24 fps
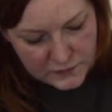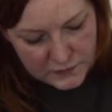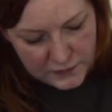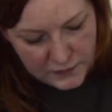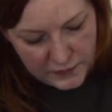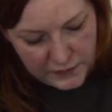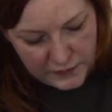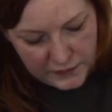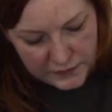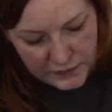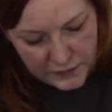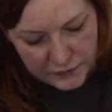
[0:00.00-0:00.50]

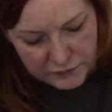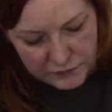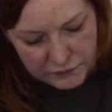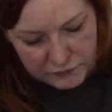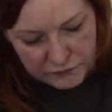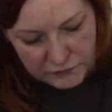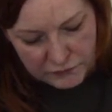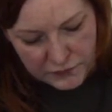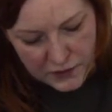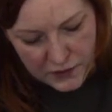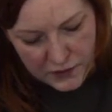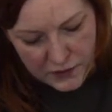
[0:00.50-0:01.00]

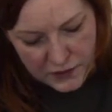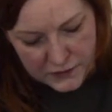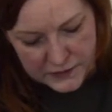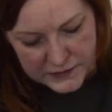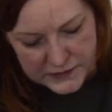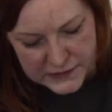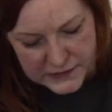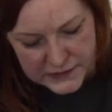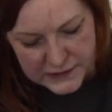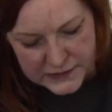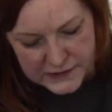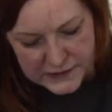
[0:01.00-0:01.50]

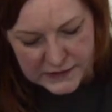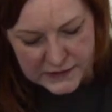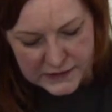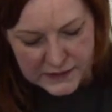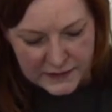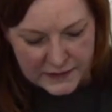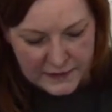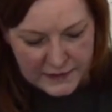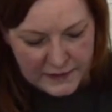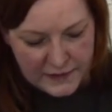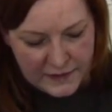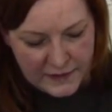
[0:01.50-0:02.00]
across,
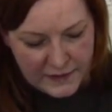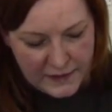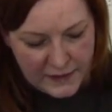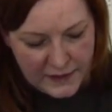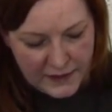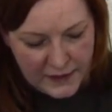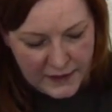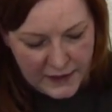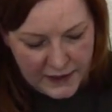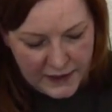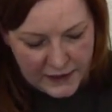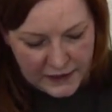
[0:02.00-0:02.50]

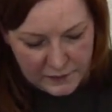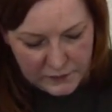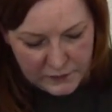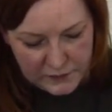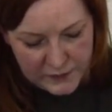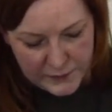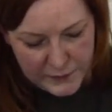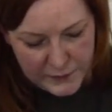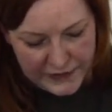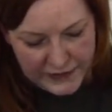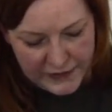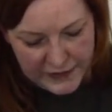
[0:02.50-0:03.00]
and I'm going
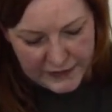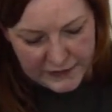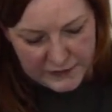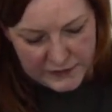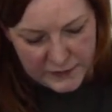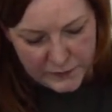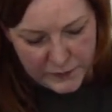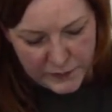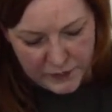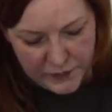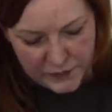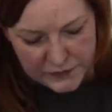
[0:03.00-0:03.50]
to paint the
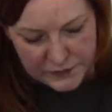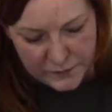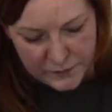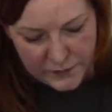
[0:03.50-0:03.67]
bottom